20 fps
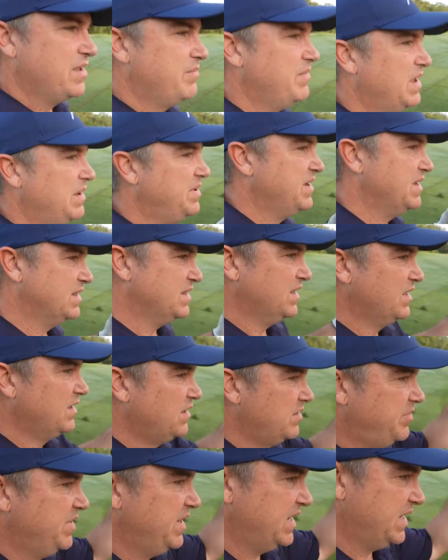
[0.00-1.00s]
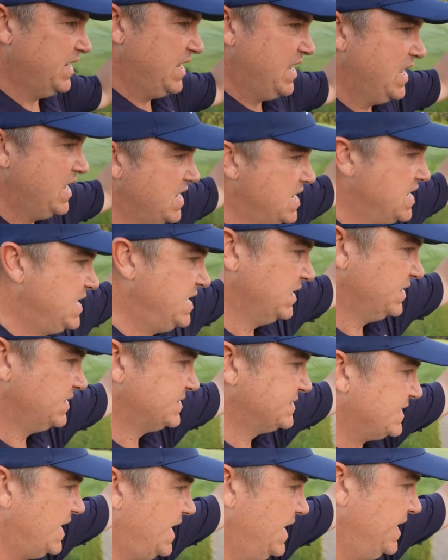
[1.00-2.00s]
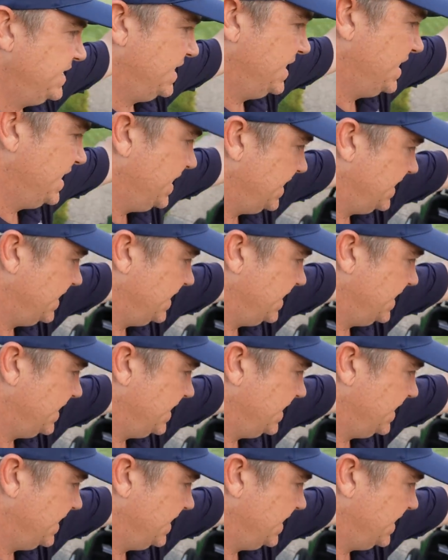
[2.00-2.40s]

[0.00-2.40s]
maybe a little bit heel side, I